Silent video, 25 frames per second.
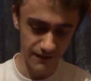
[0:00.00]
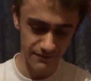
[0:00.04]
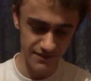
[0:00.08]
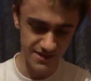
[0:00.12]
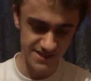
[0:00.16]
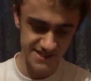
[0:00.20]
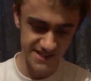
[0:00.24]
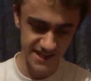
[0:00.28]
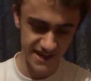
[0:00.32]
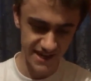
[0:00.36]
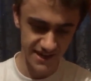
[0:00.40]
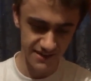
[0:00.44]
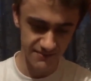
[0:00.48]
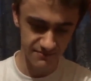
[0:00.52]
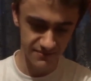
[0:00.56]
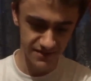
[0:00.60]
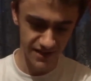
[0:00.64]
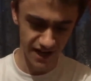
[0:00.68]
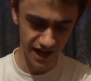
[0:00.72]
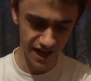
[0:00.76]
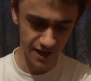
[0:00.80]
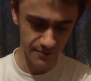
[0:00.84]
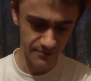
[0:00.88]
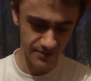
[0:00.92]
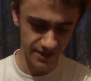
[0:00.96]
have to say,
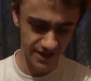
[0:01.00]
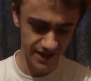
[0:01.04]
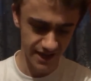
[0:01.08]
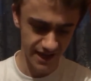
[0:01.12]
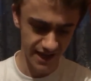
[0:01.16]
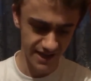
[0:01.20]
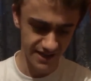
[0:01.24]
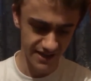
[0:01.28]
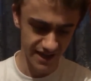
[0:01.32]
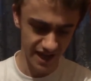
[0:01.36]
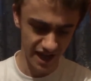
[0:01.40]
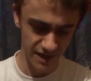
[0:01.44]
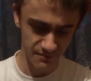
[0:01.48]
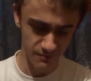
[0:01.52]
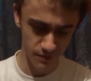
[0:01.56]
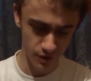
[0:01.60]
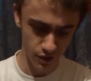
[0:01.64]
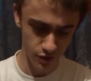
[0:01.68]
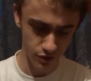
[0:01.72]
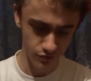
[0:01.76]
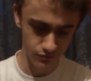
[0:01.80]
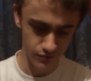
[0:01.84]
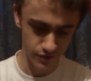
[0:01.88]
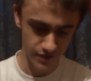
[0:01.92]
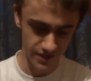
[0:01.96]
Yannick Paquette and
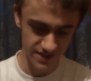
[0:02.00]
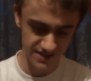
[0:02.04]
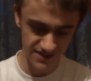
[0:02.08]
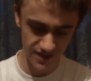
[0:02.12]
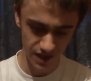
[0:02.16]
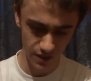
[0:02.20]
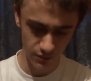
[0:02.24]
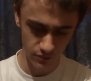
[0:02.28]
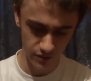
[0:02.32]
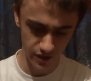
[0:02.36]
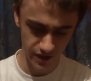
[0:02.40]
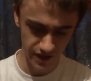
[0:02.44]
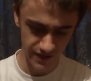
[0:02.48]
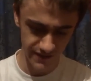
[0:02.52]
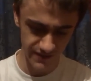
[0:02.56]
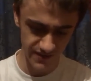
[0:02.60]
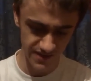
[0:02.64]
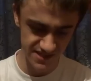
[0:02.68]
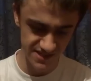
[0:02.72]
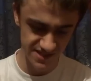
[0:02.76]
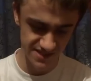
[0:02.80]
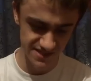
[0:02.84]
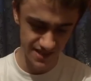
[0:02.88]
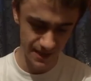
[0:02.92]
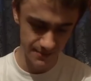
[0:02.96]
Marco Rudy's artwork in
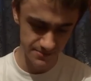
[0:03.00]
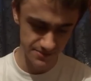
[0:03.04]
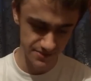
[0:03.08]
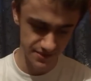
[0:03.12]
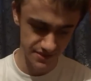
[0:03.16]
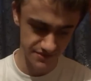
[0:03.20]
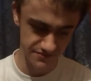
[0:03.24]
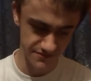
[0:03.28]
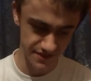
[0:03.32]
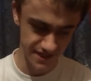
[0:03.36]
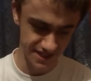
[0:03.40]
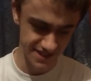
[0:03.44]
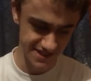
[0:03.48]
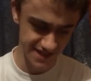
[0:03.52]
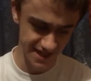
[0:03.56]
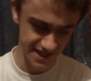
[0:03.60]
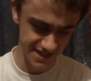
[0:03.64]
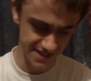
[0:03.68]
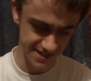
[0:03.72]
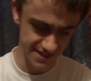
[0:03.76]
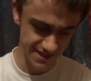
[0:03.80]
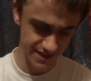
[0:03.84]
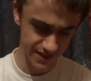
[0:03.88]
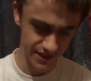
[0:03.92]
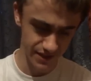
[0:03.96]
this is absolutely
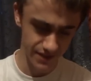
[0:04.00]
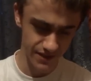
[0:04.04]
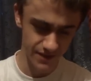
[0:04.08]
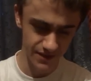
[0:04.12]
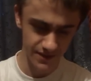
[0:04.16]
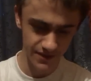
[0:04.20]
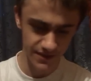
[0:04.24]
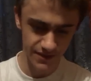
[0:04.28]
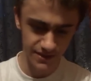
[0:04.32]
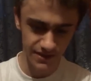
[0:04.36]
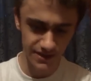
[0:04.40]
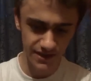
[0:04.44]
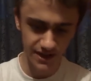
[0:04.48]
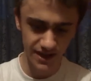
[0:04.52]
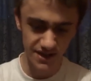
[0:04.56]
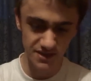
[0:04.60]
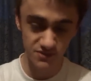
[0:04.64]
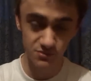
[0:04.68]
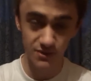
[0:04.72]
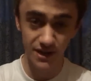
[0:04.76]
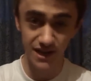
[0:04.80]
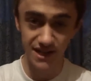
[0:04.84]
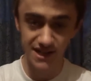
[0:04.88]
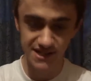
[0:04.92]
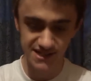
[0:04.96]
fantastic, as
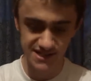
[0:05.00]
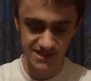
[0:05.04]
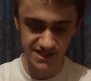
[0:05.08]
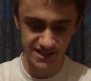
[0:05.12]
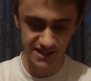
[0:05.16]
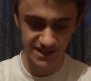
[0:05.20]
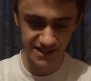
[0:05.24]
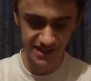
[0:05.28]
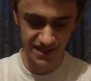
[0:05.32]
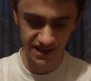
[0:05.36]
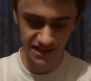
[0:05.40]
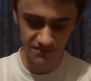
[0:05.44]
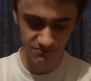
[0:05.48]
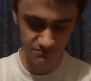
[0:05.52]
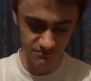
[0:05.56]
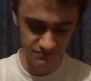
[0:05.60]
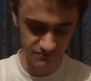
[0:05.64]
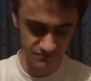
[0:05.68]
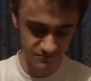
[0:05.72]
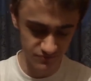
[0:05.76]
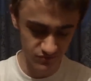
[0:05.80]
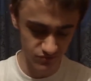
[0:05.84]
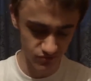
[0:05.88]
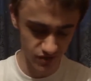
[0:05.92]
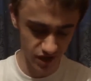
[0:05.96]
well as the
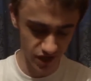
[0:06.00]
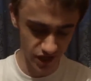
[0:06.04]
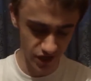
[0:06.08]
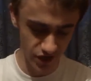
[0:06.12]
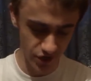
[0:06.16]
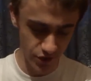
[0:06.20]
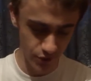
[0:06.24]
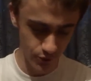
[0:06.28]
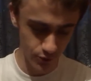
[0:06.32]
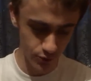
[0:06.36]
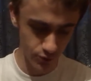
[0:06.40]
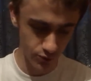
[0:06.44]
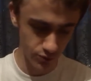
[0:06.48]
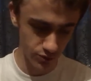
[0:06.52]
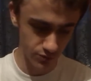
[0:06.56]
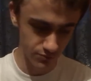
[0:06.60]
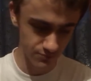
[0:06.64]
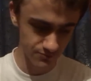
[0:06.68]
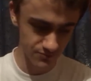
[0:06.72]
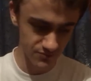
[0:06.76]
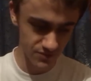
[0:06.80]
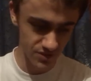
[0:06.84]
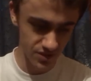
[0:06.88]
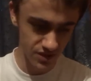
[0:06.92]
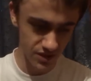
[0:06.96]
really cool
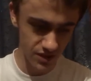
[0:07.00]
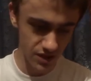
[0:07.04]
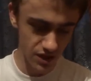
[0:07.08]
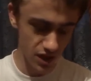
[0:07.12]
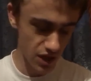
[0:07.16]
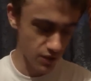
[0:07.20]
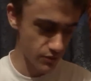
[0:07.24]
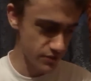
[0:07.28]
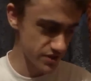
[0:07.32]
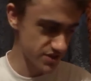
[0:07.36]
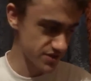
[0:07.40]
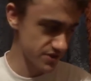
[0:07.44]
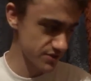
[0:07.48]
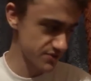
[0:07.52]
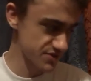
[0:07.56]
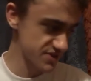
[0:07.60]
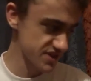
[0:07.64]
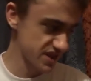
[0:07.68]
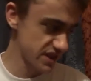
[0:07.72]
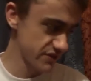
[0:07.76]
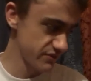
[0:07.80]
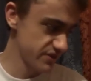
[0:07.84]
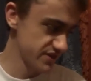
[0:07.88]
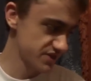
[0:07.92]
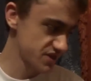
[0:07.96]
original
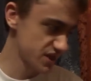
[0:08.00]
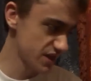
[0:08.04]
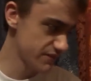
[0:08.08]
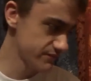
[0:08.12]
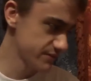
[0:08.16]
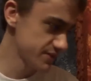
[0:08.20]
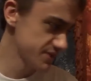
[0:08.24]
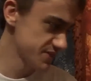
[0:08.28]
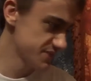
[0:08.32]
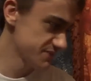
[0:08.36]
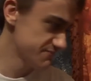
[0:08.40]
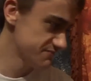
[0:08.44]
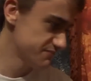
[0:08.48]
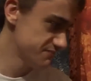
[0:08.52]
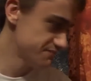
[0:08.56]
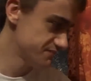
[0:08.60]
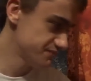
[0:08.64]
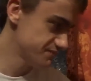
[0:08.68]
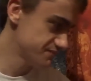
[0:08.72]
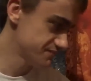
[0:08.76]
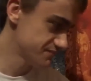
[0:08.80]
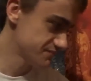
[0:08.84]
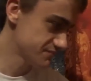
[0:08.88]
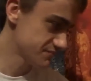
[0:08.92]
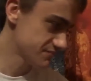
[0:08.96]
series covers.
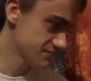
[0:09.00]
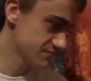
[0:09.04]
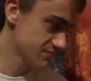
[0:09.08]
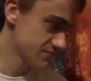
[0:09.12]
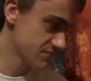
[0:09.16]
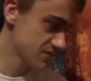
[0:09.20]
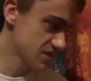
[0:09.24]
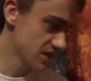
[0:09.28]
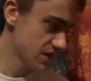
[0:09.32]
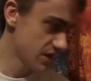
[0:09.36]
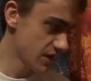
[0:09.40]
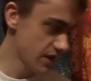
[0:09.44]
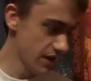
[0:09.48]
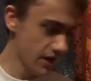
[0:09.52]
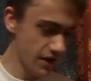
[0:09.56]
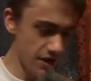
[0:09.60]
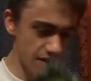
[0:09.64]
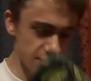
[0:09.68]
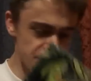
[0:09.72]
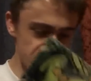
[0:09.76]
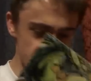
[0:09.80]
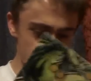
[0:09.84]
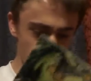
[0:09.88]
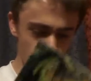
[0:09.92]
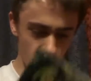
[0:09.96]

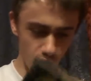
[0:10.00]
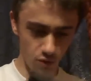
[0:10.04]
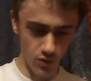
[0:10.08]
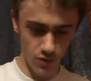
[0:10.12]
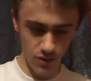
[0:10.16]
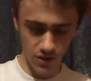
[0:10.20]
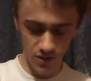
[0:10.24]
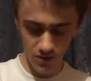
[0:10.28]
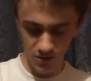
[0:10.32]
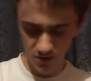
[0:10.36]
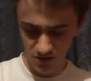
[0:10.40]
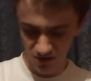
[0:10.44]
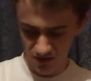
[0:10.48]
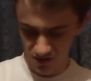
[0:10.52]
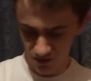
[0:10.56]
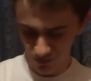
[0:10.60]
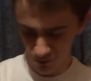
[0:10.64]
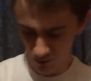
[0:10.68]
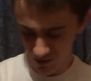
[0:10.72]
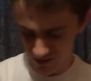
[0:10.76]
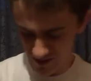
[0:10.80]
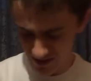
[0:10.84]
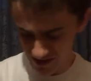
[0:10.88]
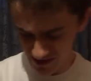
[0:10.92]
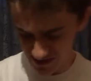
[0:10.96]
So,
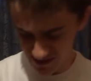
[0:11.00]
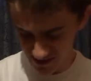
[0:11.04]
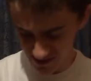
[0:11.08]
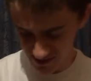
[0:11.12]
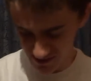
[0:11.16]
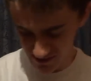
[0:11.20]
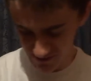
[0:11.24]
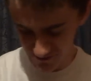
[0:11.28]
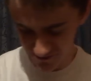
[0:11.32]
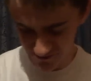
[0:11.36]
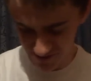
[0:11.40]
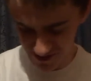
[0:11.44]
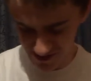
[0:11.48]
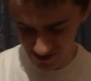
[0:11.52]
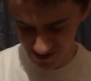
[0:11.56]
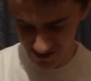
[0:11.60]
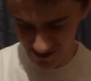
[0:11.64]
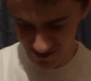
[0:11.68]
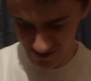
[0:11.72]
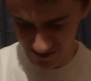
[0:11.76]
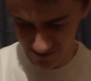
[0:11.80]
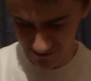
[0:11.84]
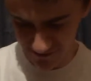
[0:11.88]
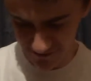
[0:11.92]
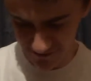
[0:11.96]
with this visit